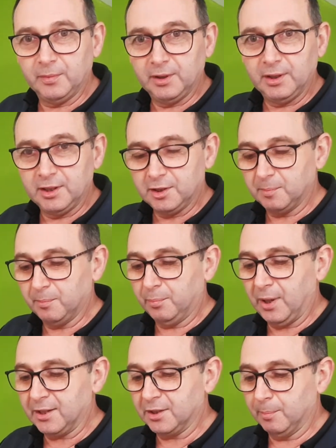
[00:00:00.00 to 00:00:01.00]
is
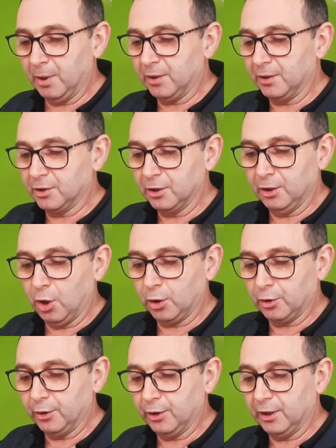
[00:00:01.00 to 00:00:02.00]
press the button to lock
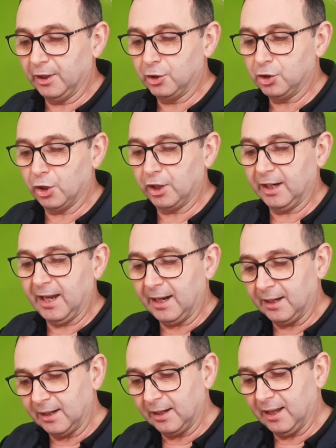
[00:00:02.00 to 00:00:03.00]
the chuck again,